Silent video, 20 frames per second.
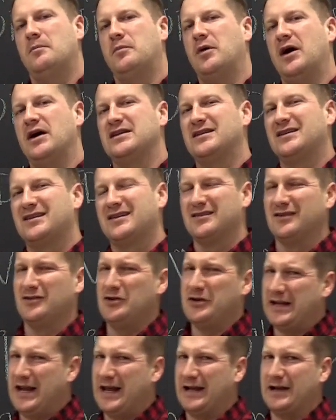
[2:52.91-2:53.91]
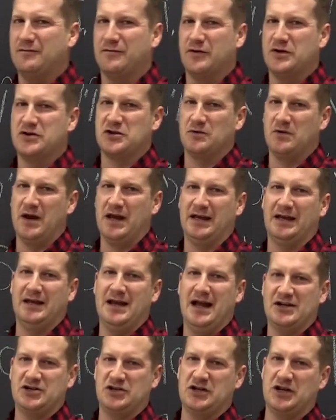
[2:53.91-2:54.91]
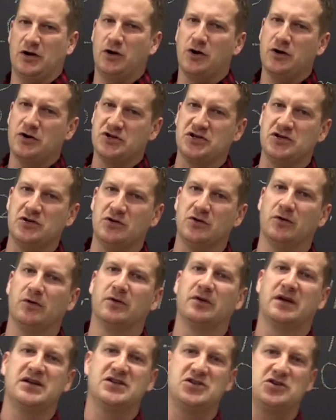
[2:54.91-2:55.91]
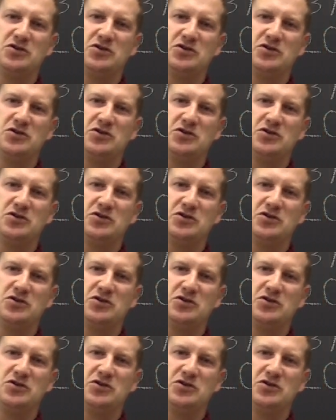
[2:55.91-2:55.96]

But looking at conversion rate can actually hurt you because